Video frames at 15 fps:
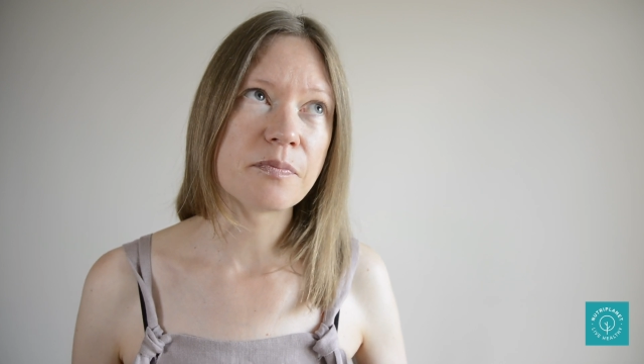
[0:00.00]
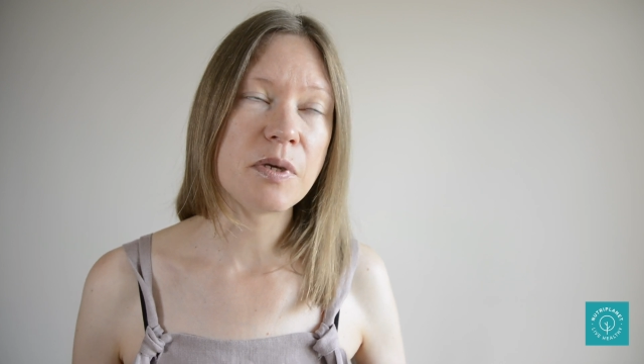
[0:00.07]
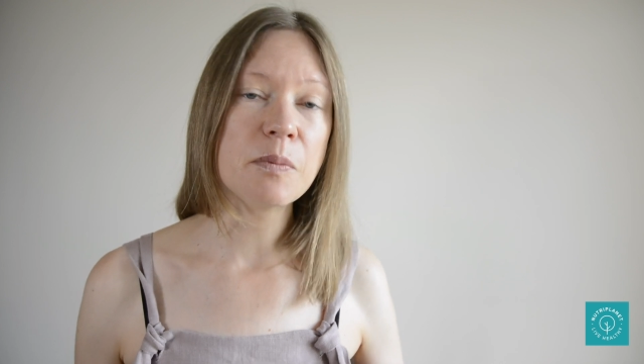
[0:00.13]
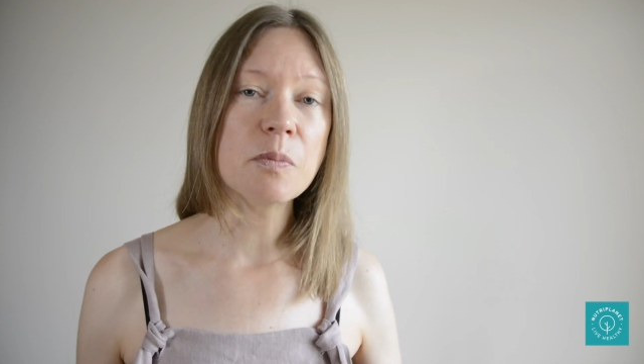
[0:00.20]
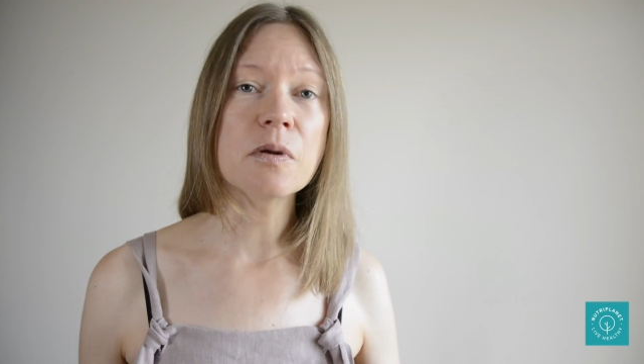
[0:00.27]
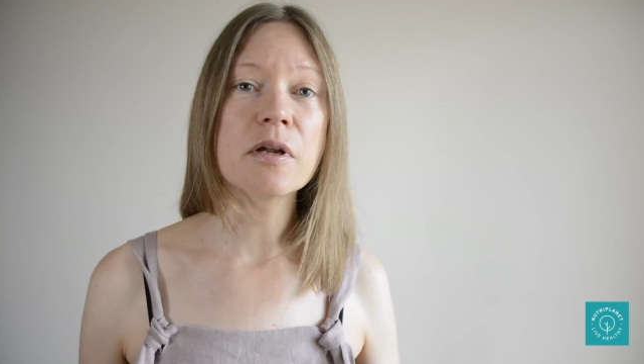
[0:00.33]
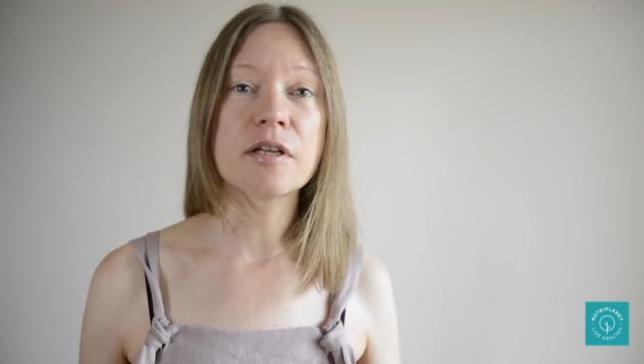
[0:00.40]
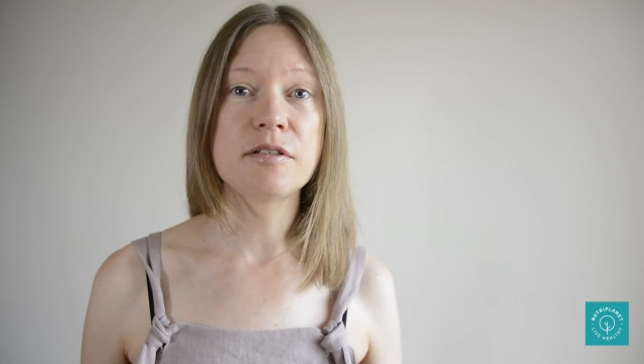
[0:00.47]

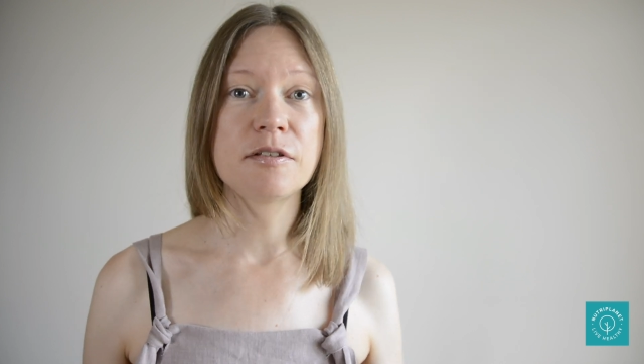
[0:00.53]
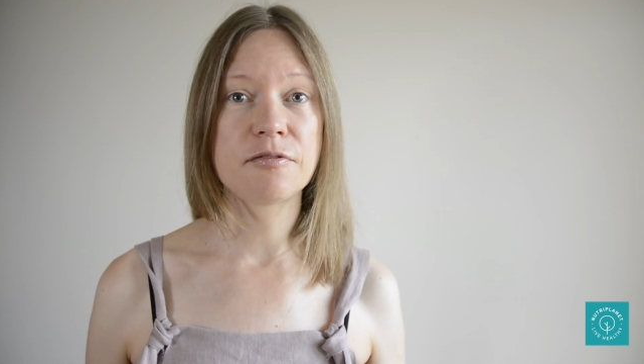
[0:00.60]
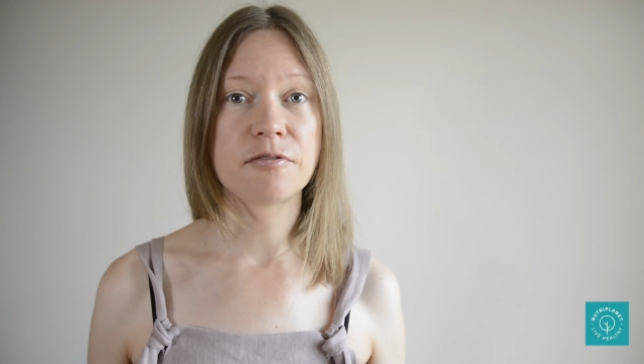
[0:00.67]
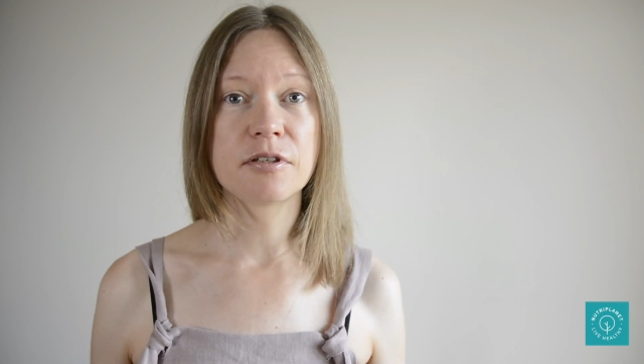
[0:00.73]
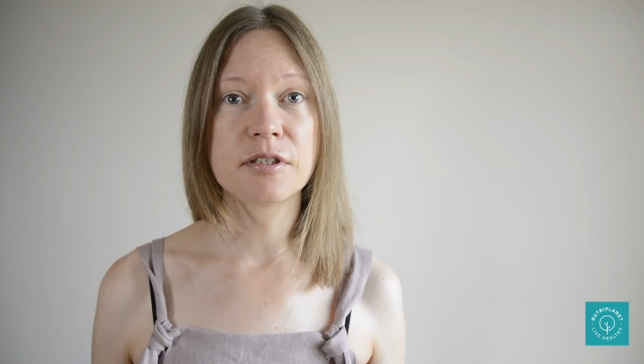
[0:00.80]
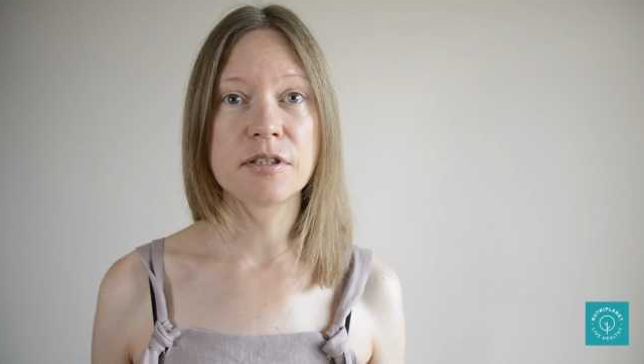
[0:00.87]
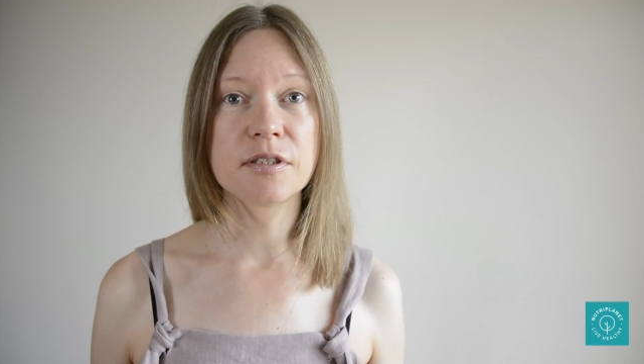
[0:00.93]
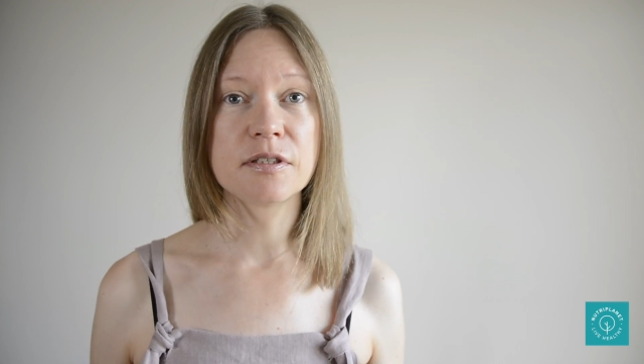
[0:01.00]
people are
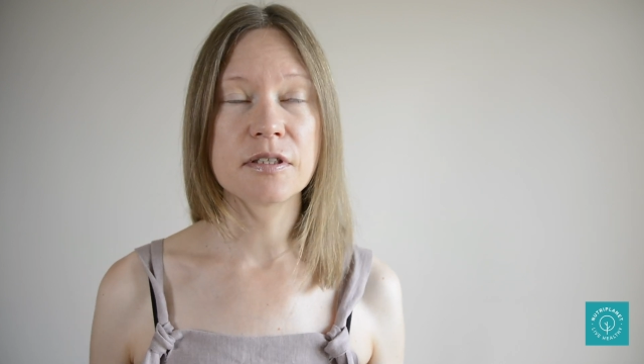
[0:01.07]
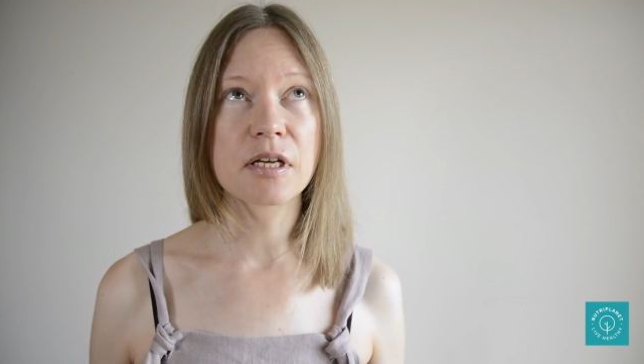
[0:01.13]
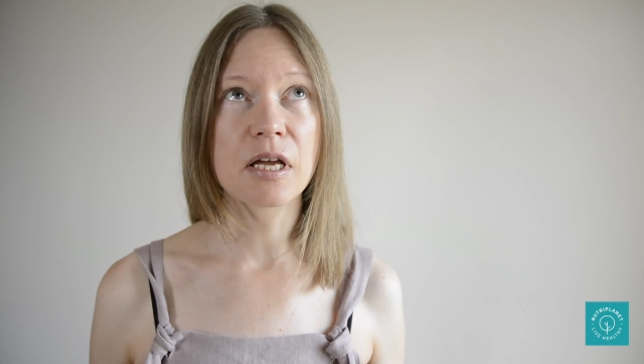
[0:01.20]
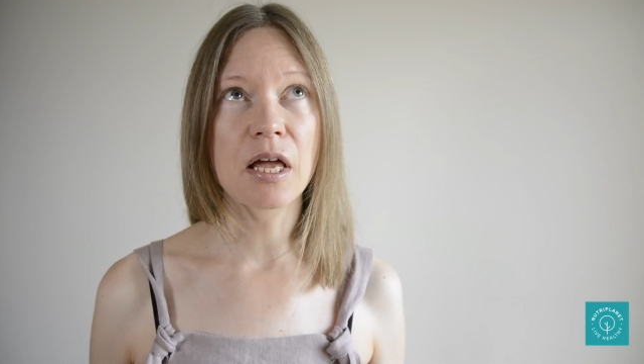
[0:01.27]
different,